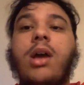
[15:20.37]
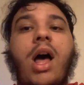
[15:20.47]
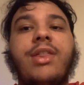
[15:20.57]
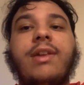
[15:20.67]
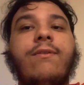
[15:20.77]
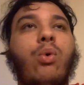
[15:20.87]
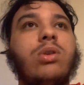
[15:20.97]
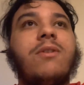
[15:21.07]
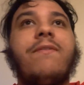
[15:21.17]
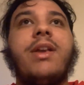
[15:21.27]
I think 4
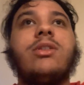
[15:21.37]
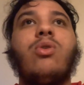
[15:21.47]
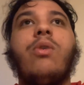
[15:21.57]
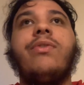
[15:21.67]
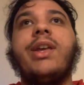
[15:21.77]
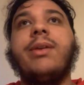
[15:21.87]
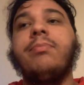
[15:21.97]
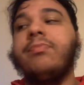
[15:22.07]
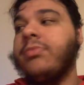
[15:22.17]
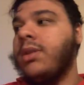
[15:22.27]
is a fair score for him.